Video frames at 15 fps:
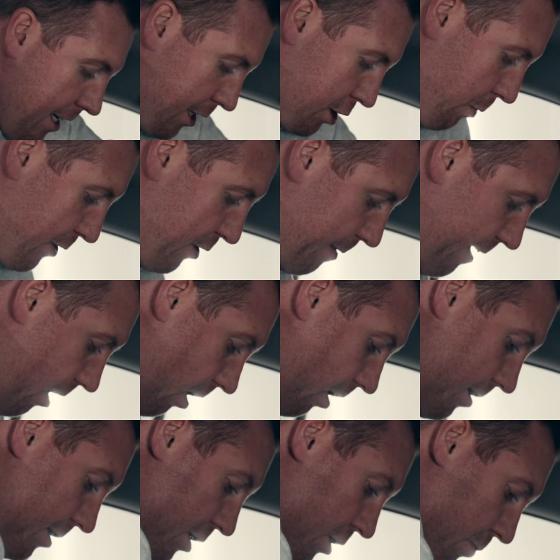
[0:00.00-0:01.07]
So when I do my
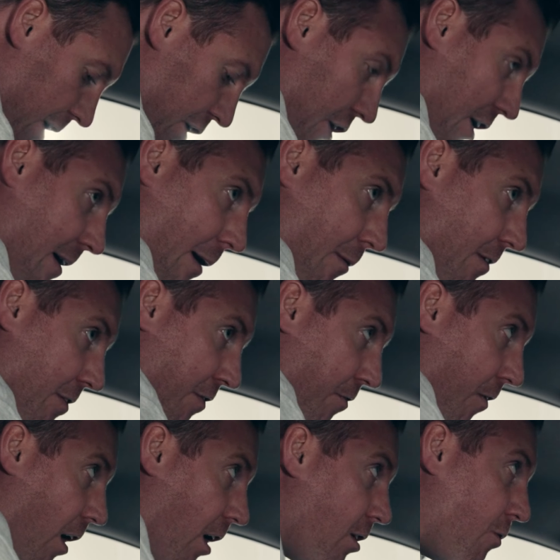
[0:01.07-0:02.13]
hard squeegee, I'm gonna
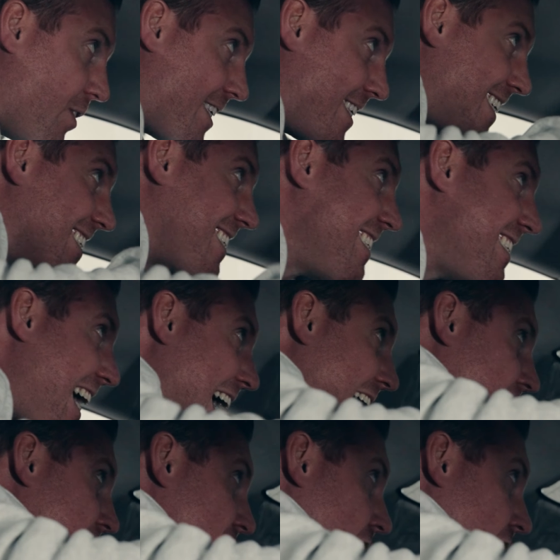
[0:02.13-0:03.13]
follow this exact